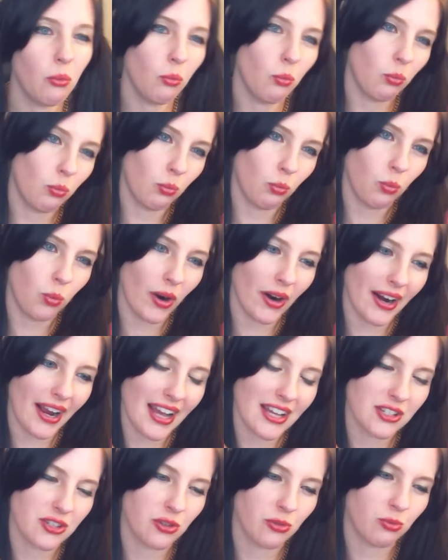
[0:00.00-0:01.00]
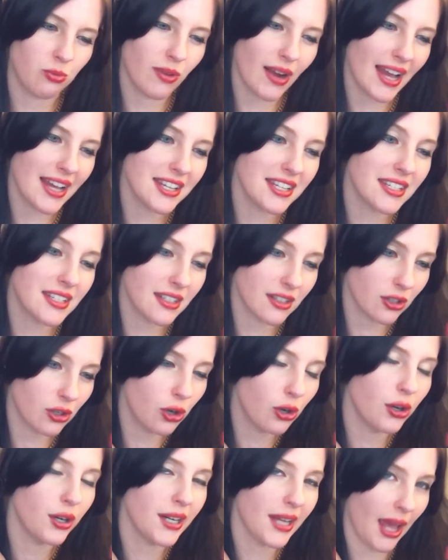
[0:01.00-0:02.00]
Whereas the rest
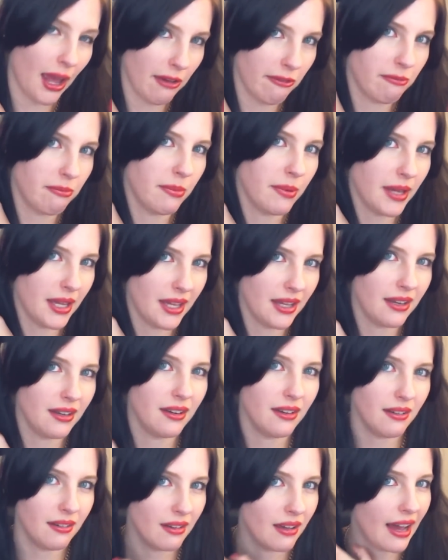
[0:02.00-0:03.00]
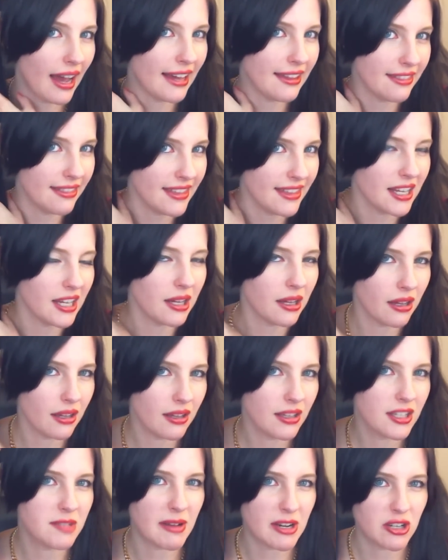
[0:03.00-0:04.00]
could have been, I think,
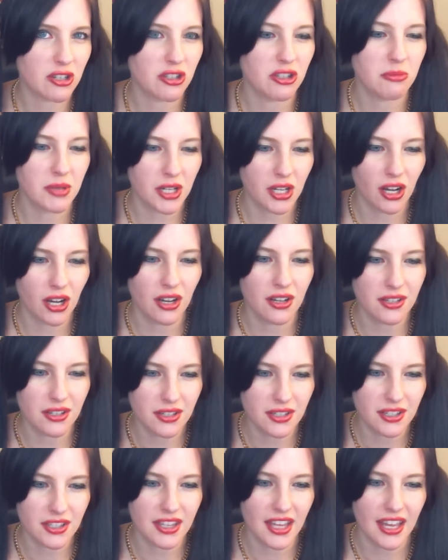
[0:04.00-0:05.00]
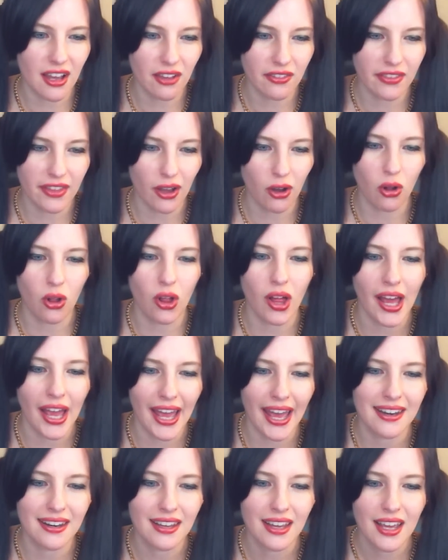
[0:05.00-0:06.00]
especially because they all
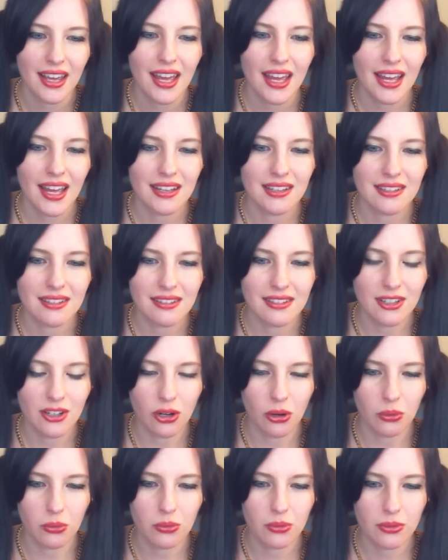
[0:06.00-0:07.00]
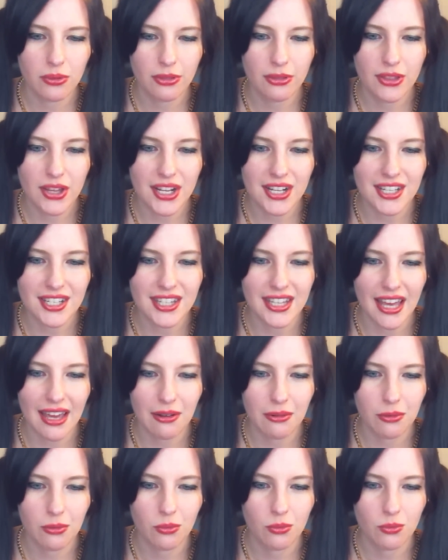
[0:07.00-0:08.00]
had, things that
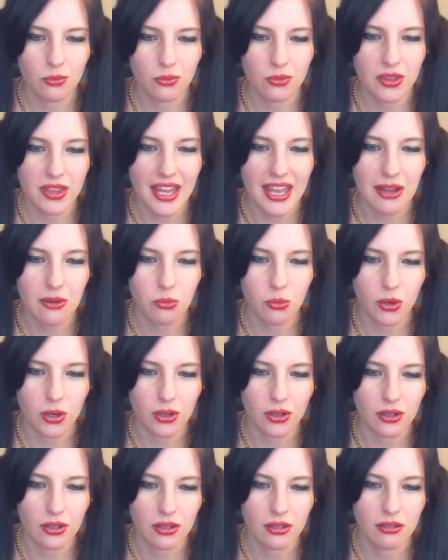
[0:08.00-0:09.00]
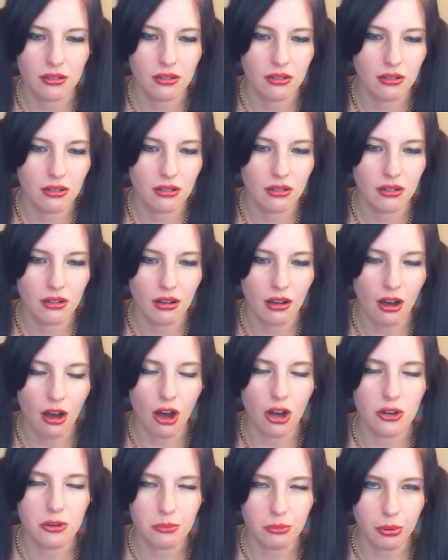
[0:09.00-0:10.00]
they were
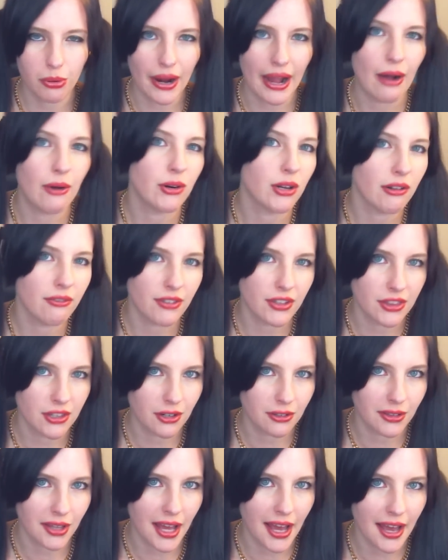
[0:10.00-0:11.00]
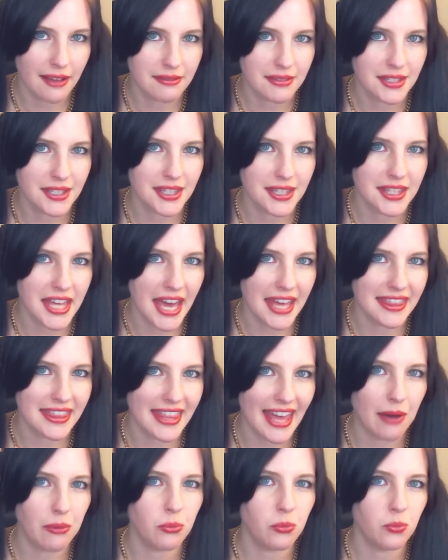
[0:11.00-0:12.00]
unproud of in their lives, that